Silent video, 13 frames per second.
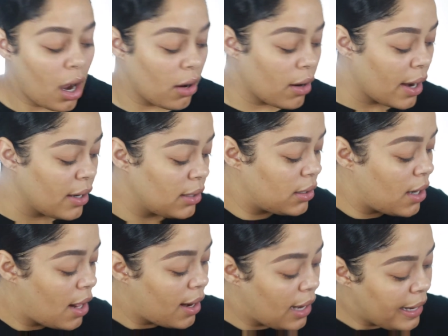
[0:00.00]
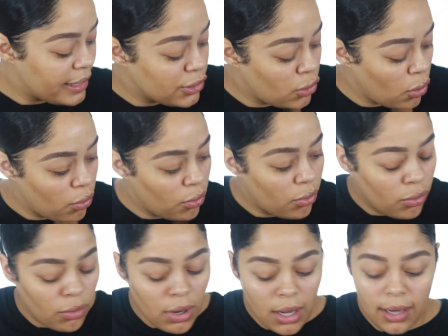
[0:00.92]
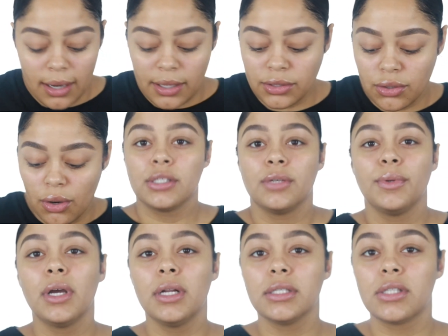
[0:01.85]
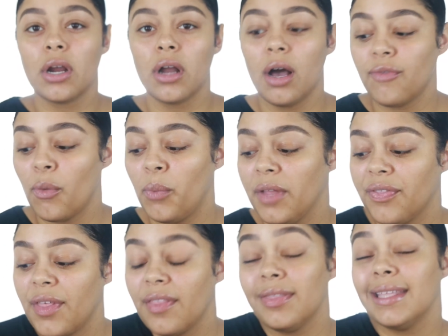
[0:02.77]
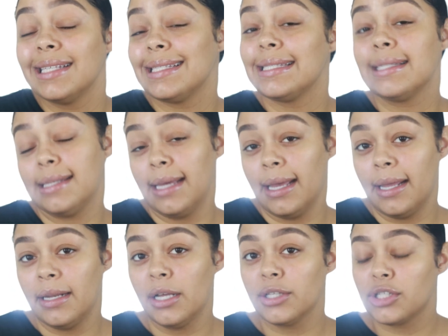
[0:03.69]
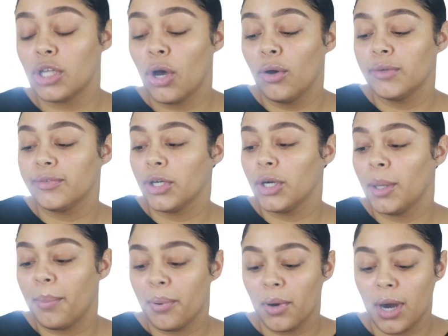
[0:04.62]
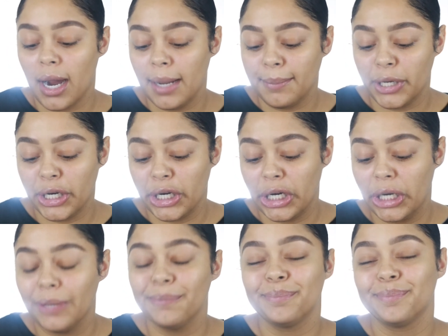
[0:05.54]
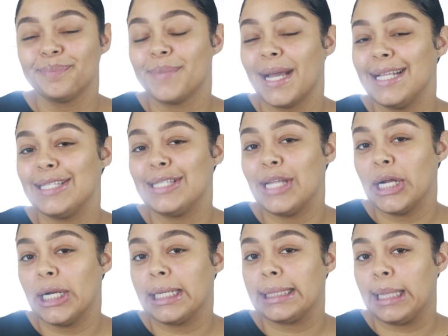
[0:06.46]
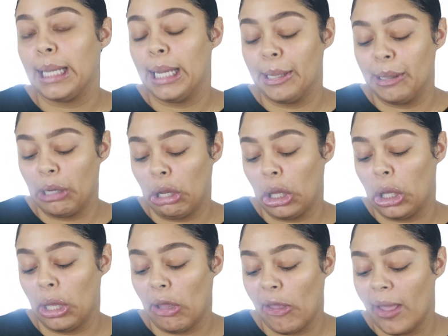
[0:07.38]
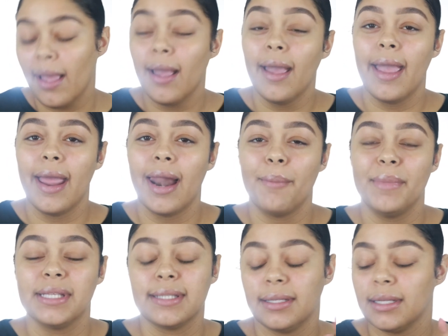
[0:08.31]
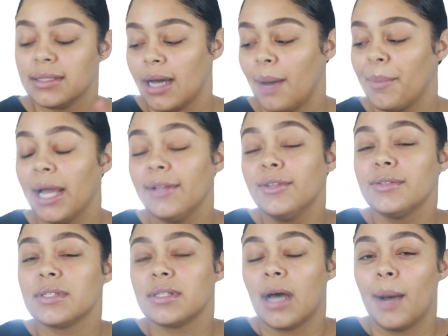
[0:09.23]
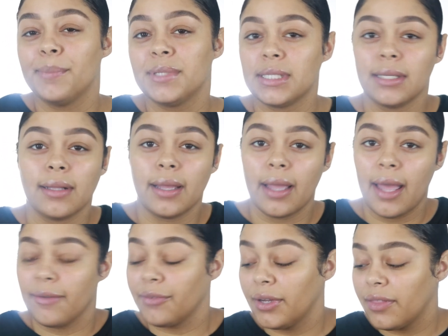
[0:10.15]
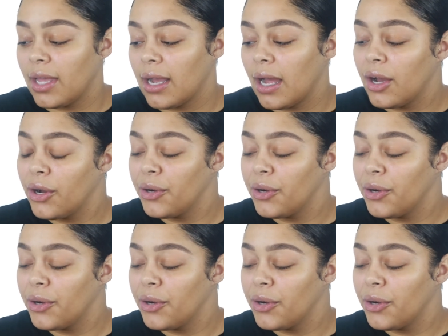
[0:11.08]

Alright, let's go. Let's go. So we're gonna start off with the skin. So for primer, mine's dirty. And I'm missing the top. I lose tops to like everything I